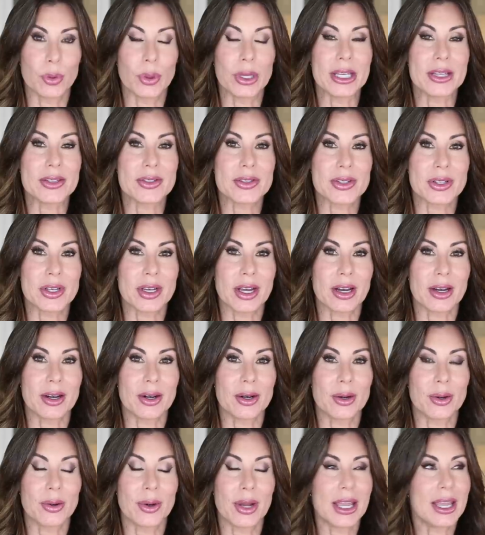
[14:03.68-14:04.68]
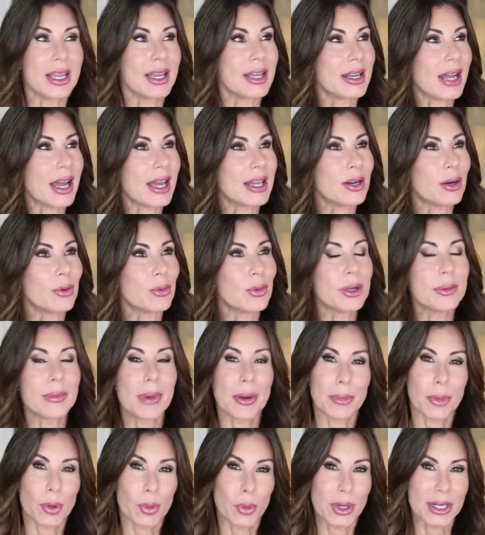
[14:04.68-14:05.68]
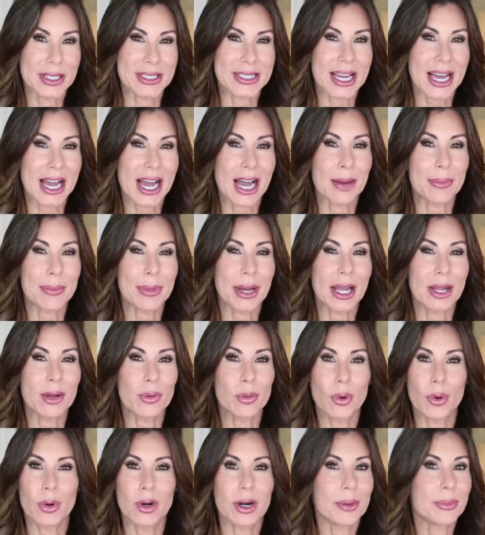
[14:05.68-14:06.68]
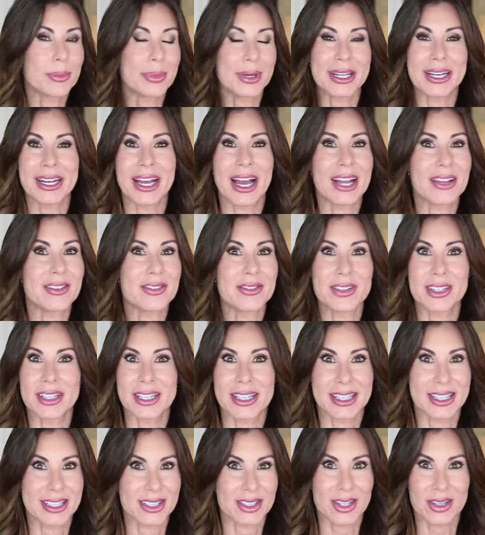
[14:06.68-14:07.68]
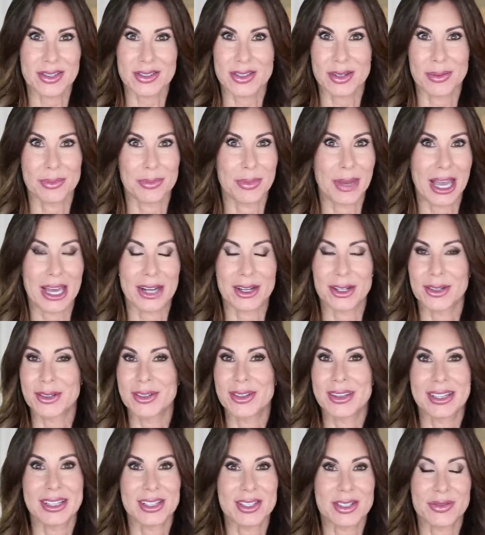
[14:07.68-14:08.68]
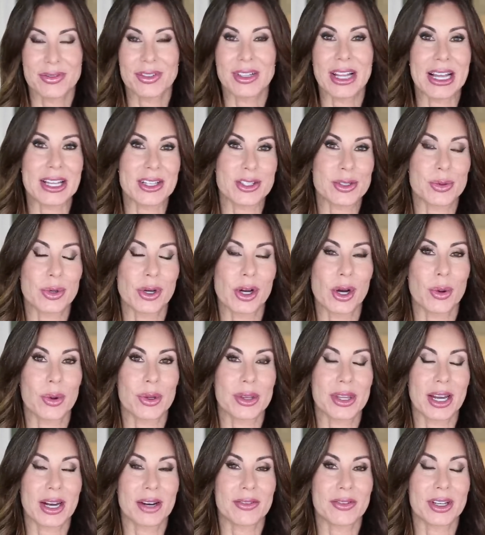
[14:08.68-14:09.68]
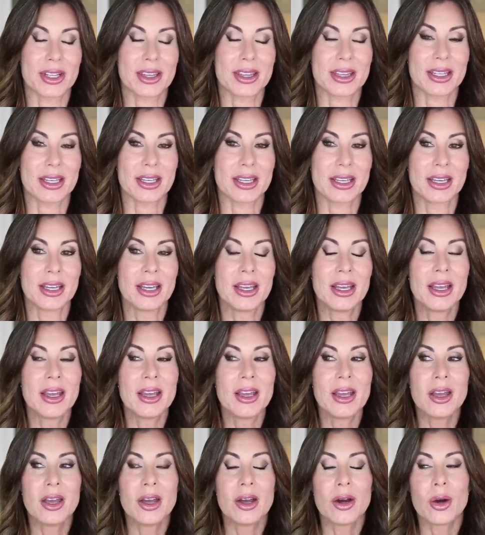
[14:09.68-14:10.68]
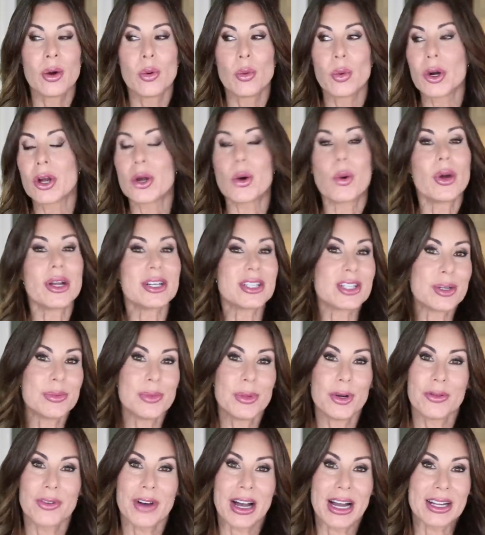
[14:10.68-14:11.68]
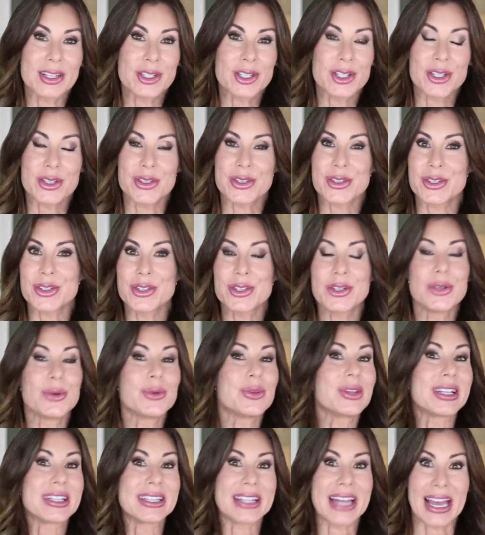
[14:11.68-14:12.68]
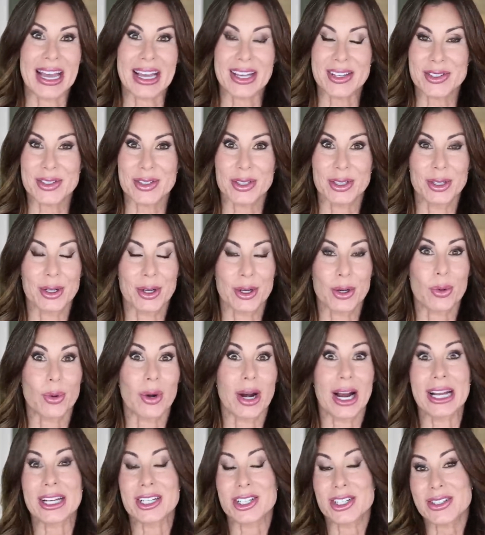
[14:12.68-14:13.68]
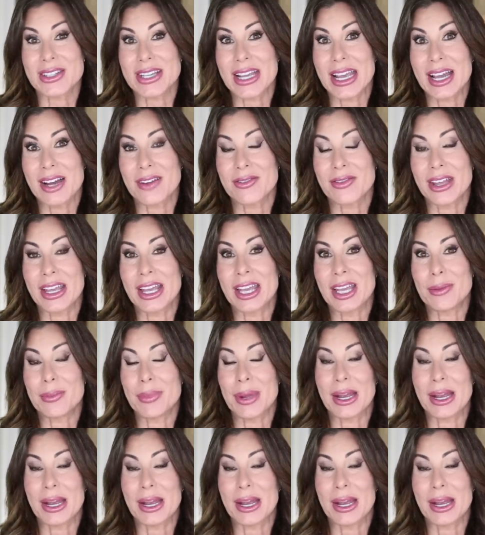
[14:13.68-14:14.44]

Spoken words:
weeks ago and I don't remember what top I wore, but I feel like it doesn't matter. These flats will go with everything. We're going to move on just to the last look where I just have a